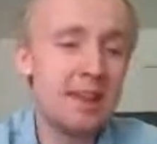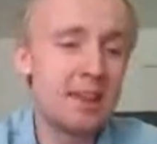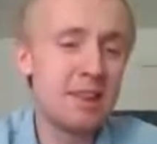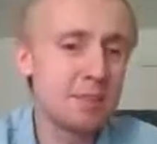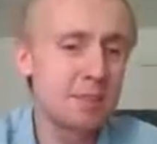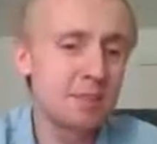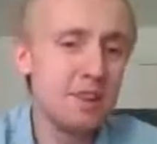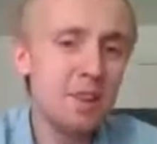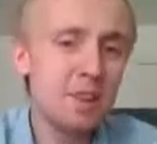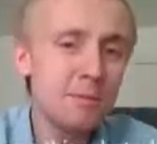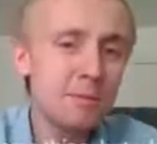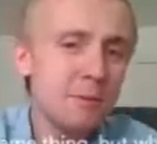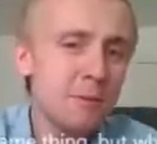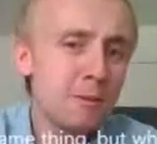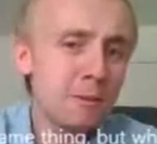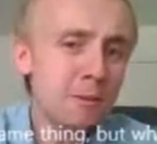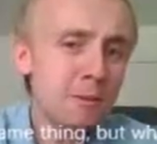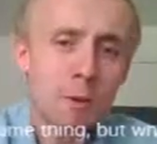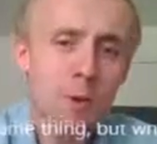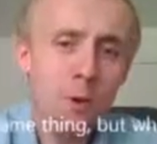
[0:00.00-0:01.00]
little bit
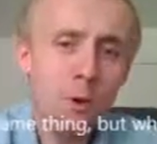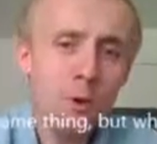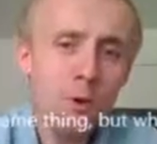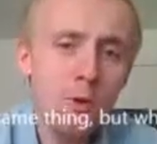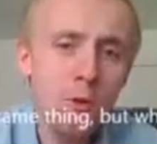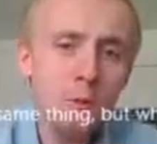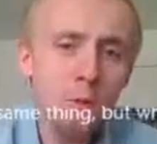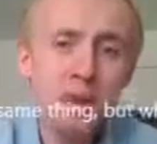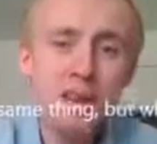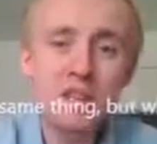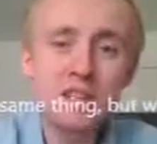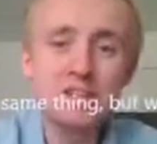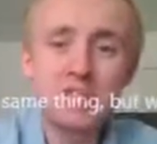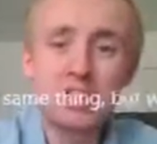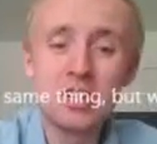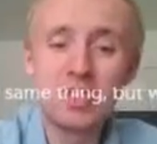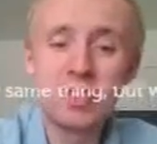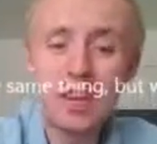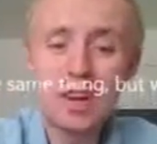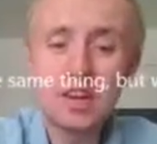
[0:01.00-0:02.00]
of a pull, but it's
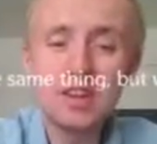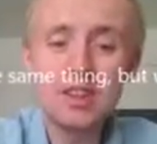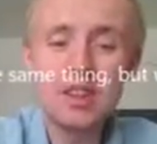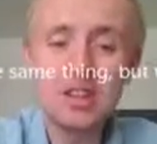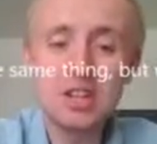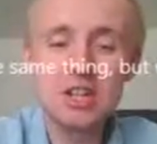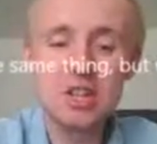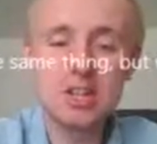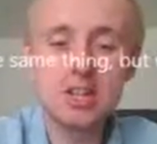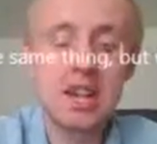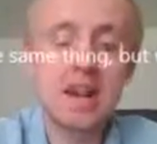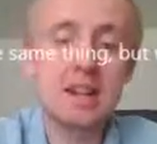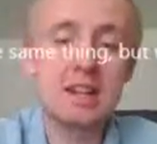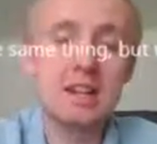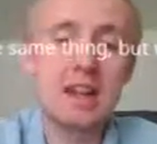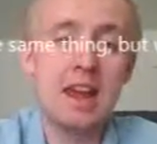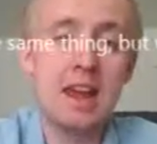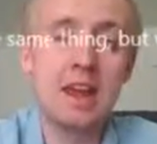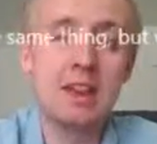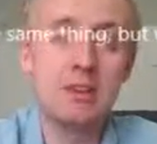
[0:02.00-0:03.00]
nothing that you
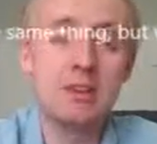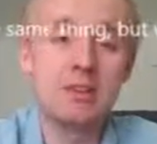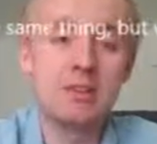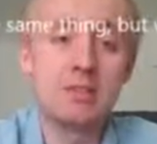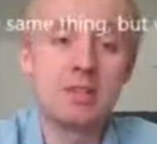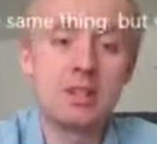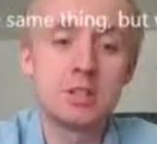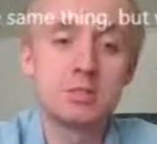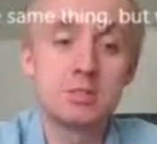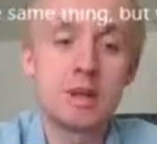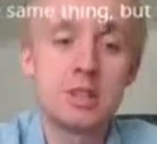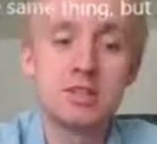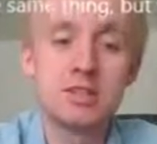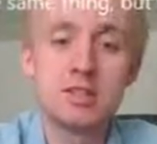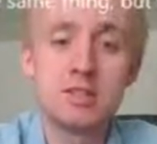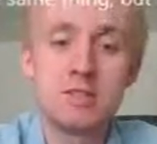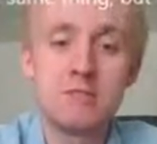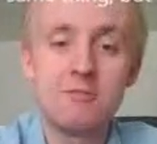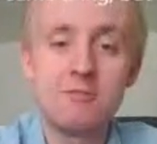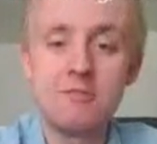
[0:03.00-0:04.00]
can't handle,
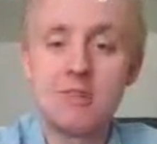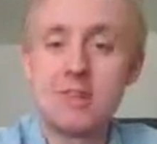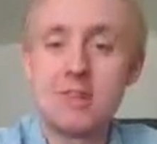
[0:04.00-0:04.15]
especially if